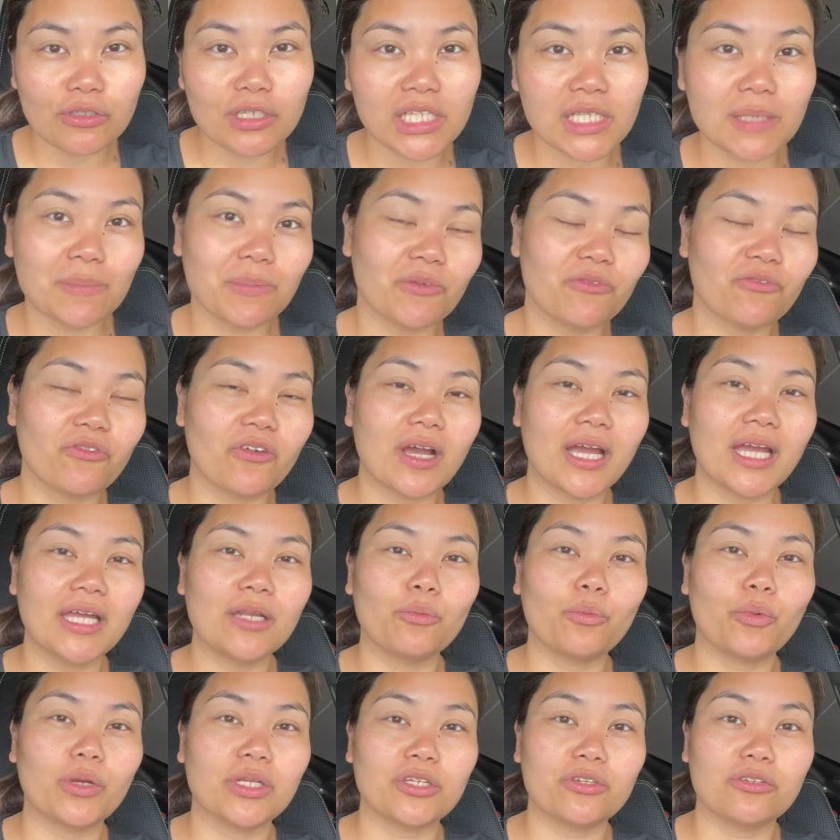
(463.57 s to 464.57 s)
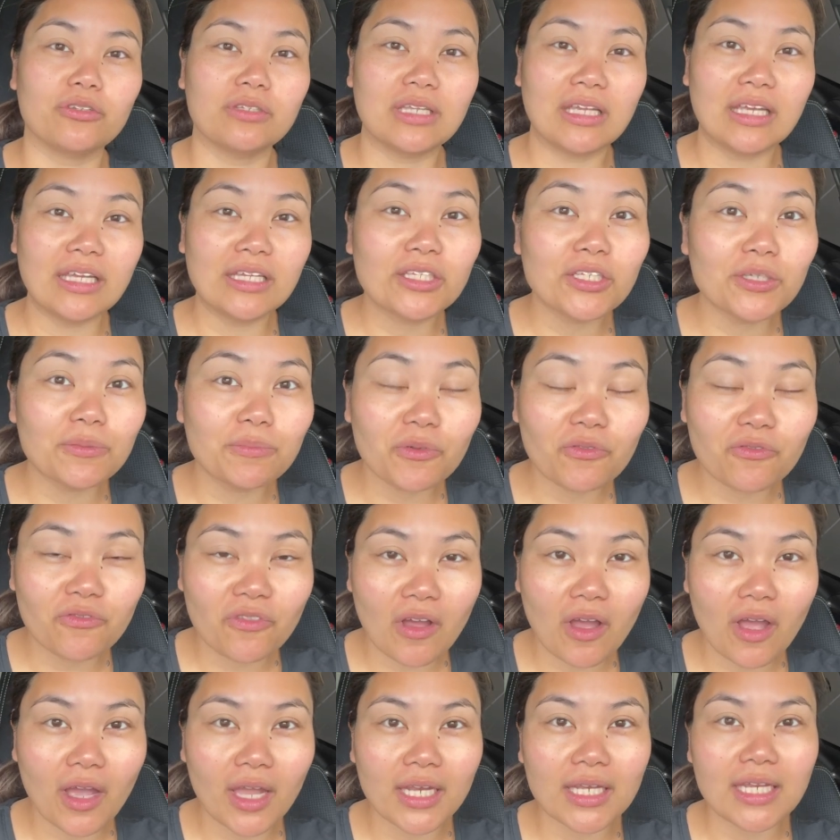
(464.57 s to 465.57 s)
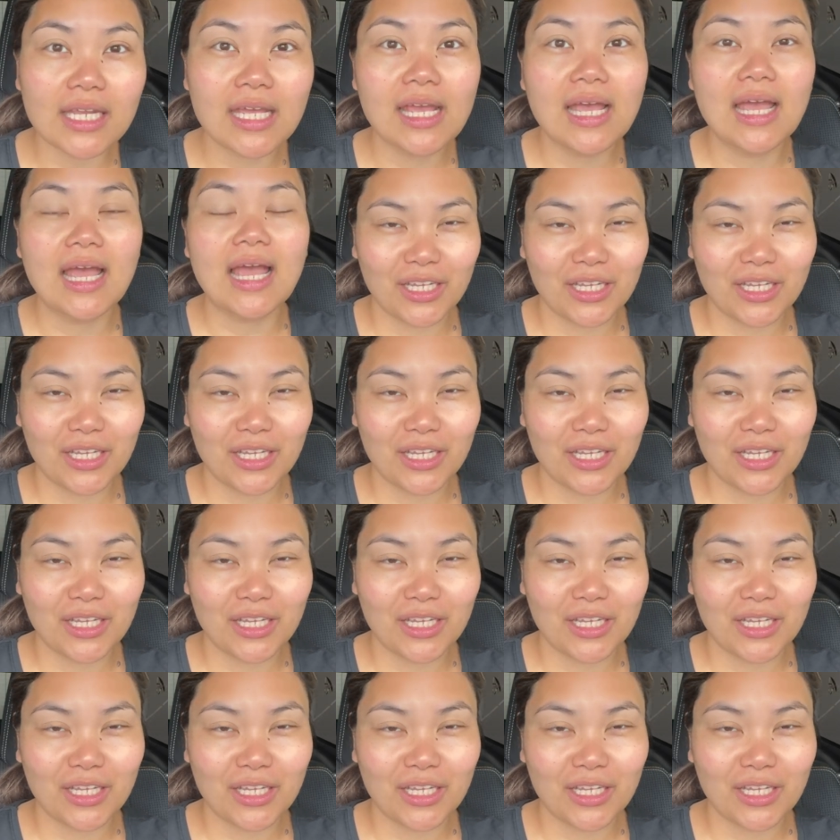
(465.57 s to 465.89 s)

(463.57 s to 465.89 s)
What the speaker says: Just provide what you need to provide.